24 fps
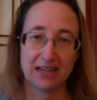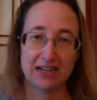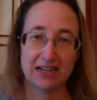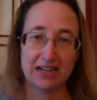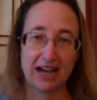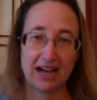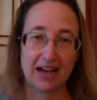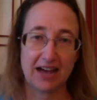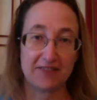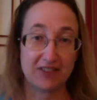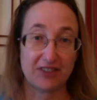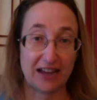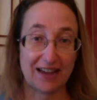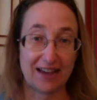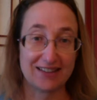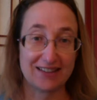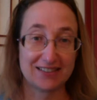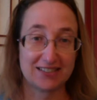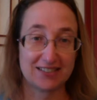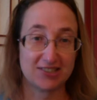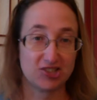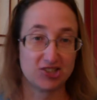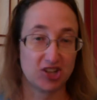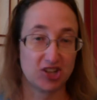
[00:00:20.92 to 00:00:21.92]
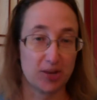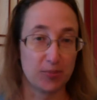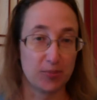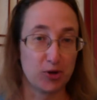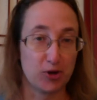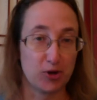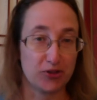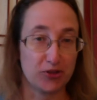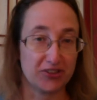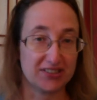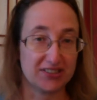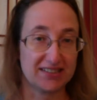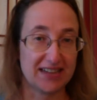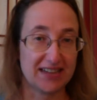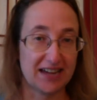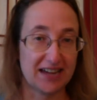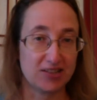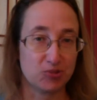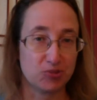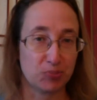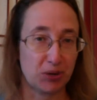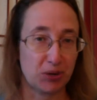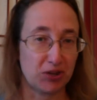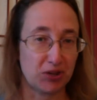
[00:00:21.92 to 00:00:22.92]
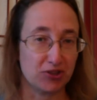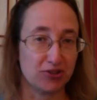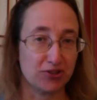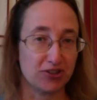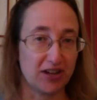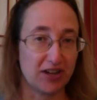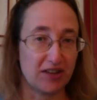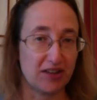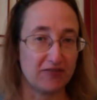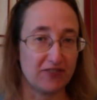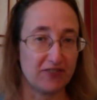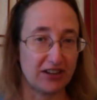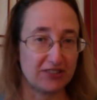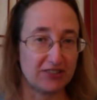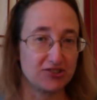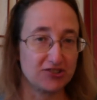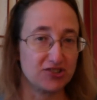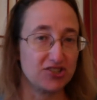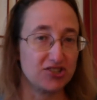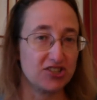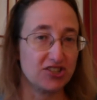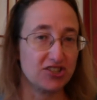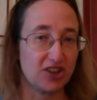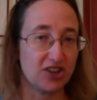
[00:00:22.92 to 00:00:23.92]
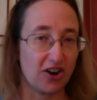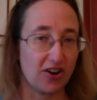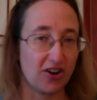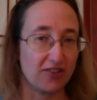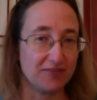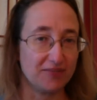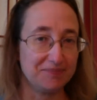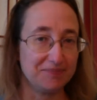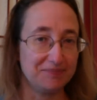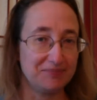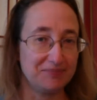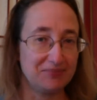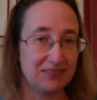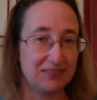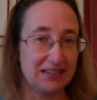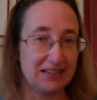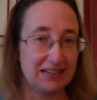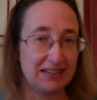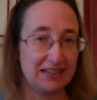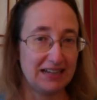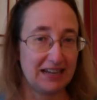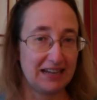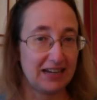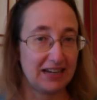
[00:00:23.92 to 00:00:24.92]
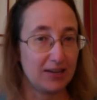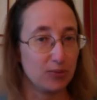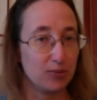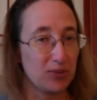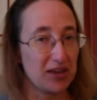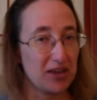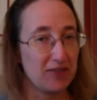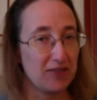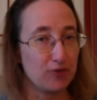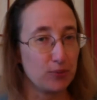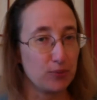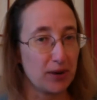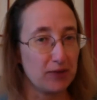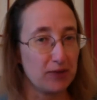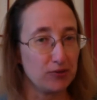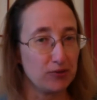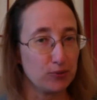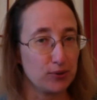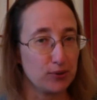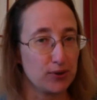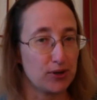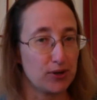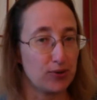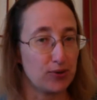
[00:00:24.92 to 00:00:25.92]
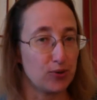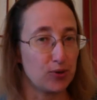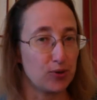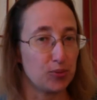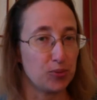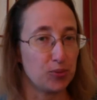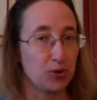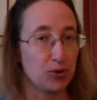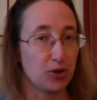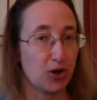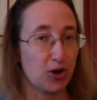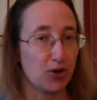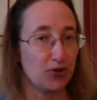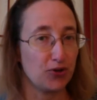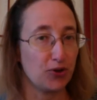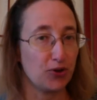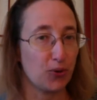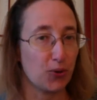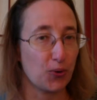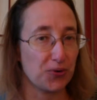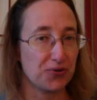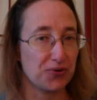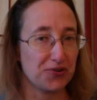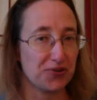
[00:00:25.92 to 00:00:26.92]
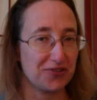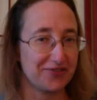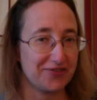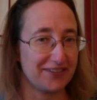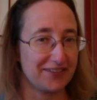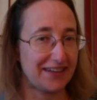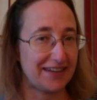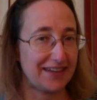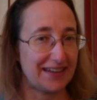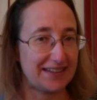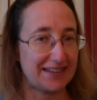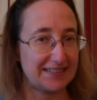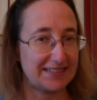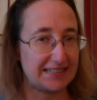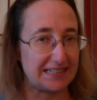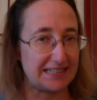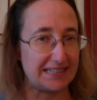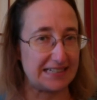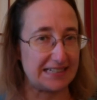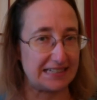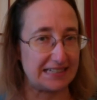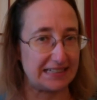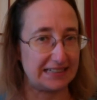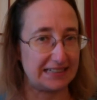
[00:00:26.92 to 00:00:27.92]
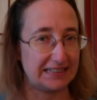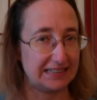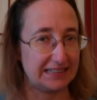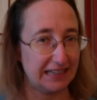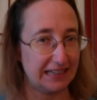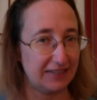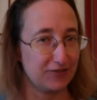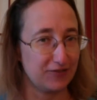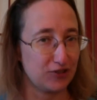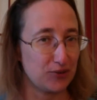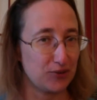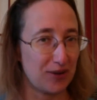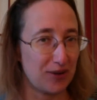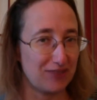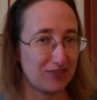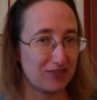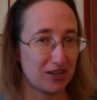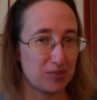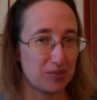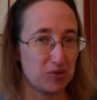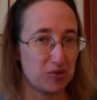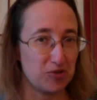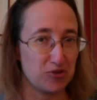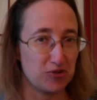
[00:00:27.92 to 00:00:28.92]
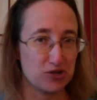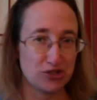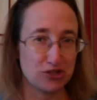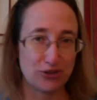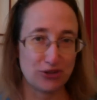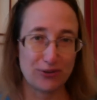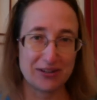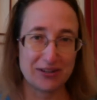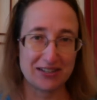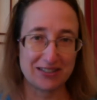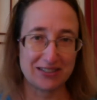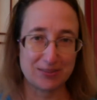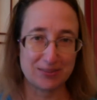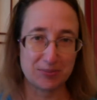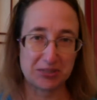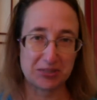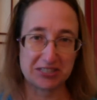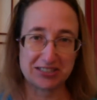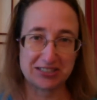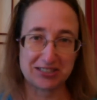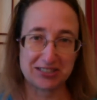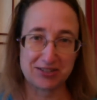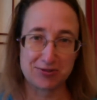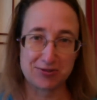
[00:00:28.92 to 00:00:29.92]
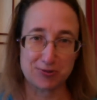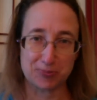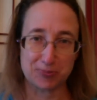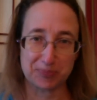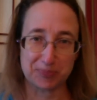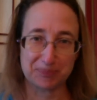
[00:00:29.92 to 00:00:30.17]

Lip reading: I have an Etsy shop called The Stash Buckler, Adventures in Yarn. And we have a Ravelry group called The Corner of Knit and Tea. If you haven't come over and joined us, please do.